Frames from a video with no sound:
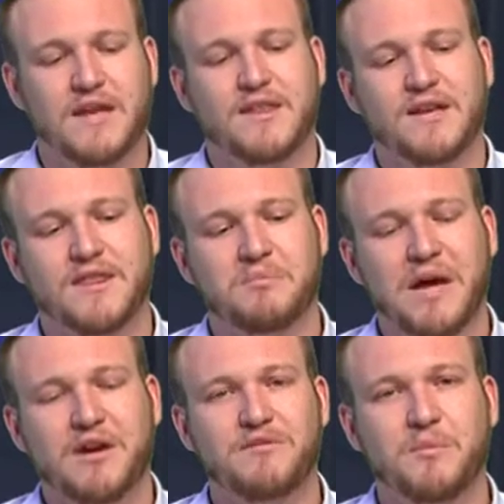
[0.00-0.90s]
The
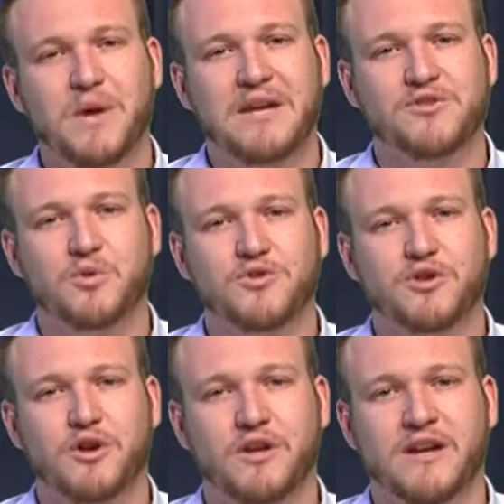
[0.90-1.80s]
back of the pen has
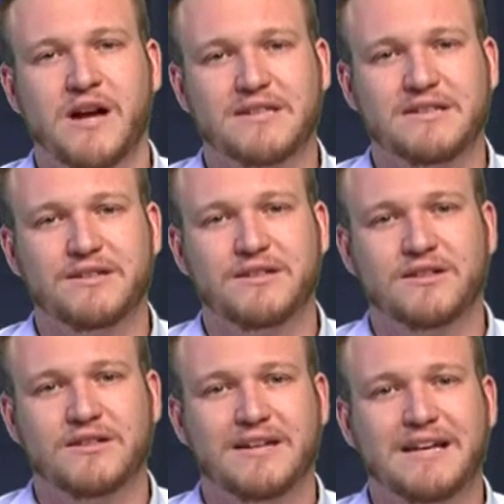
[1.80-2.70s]
also got a nice
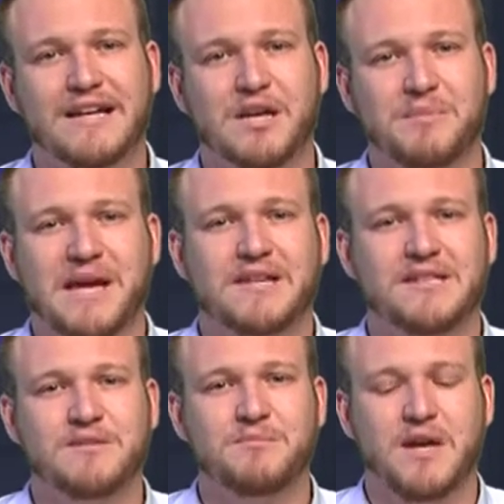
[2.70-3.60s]
little click
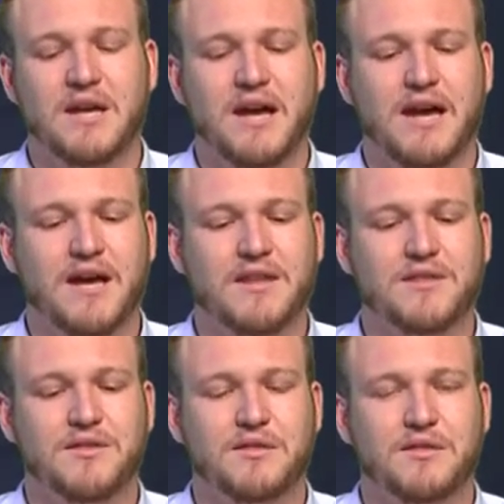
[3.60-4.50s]
mechanism.
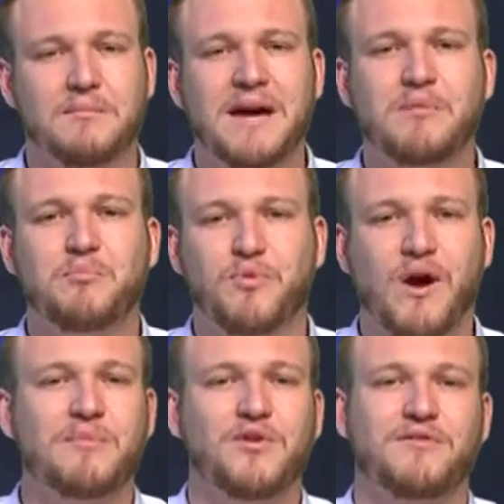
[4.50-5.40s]
The main
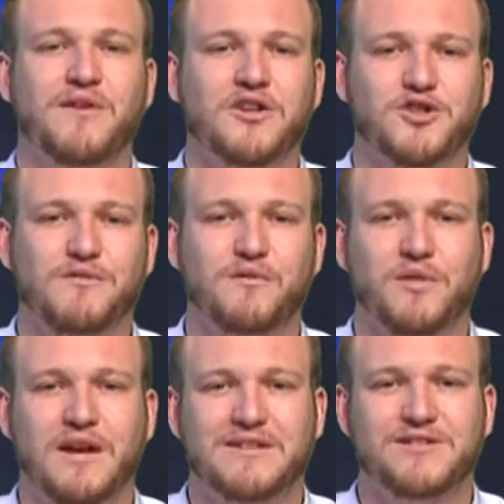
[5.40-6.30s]
primary function
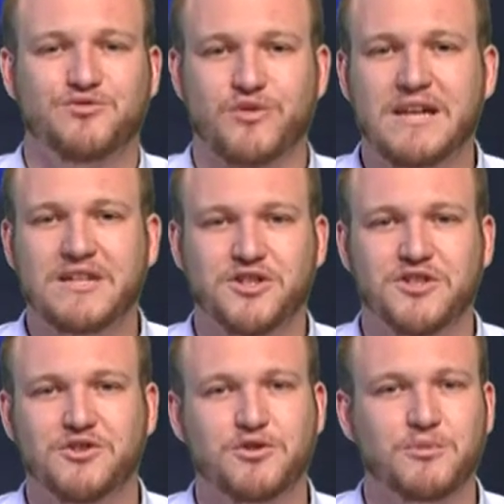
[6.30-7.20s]
for that is really
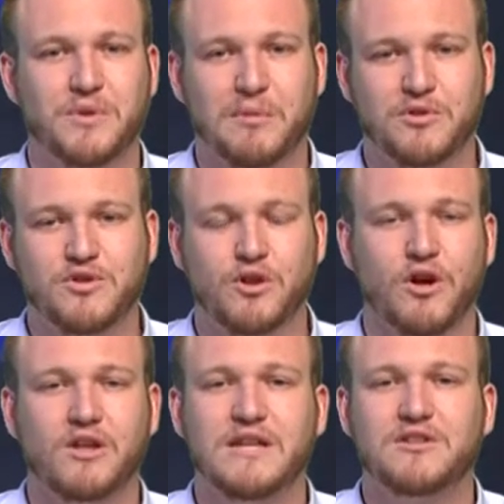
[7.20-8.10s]
just to be able to
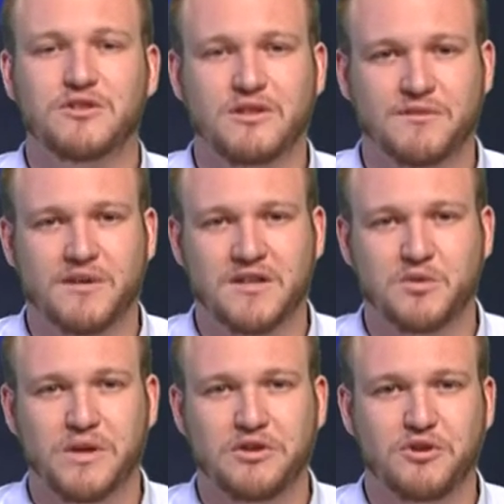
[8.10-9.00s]
lock it into the
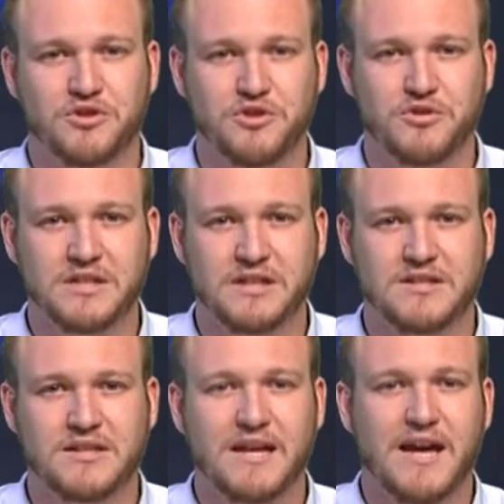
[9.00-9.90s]
device when you're not using
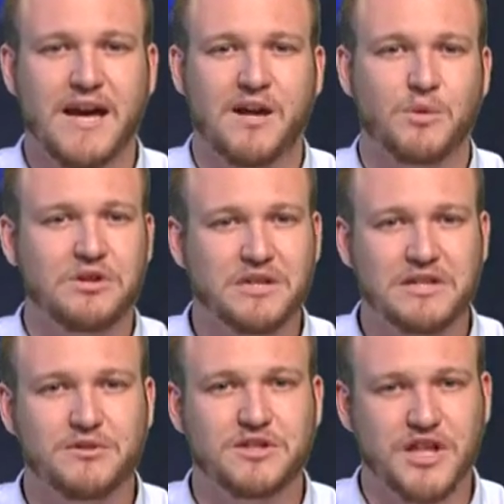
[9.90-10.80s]
it, and when you
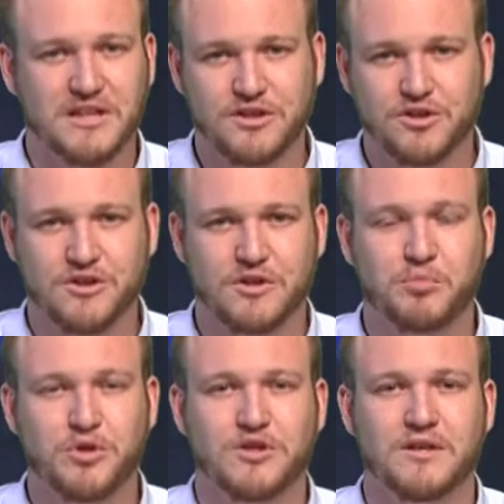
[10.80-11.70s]
need to eject it, you
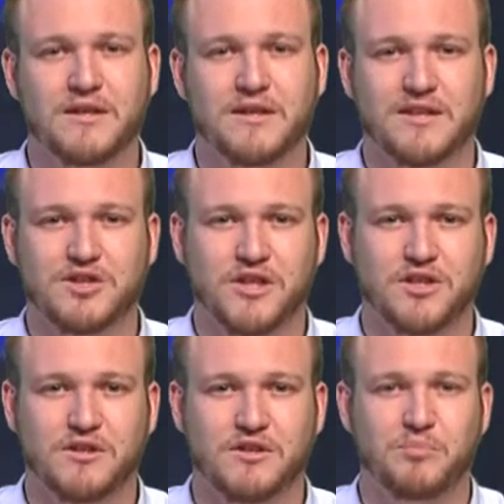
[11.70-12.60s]
just push the
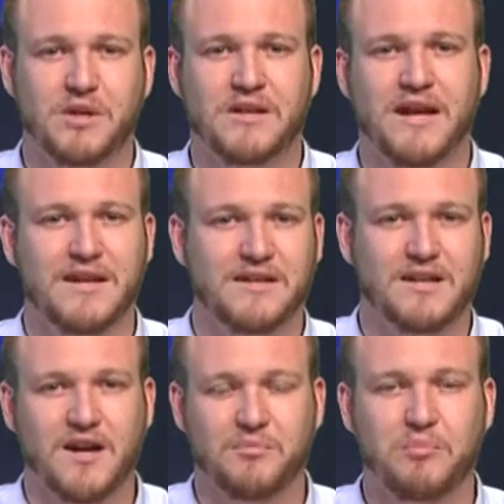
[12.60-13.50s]
ejection pin and
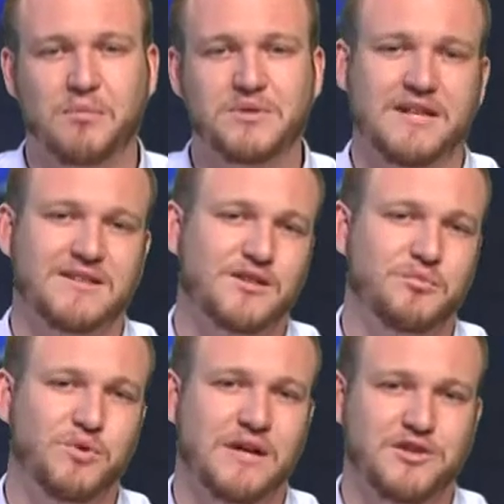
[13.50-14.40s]
it kind of pops out and
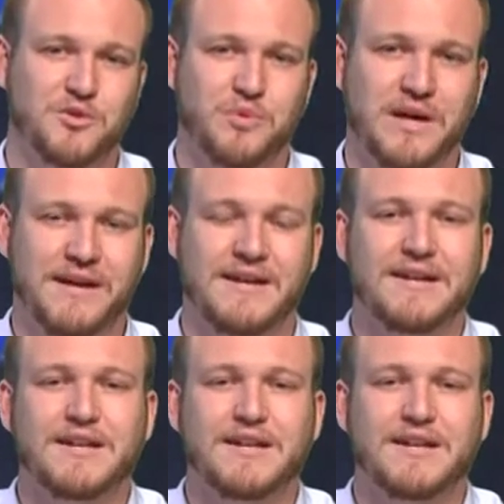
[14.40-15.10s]
you pull out your pen.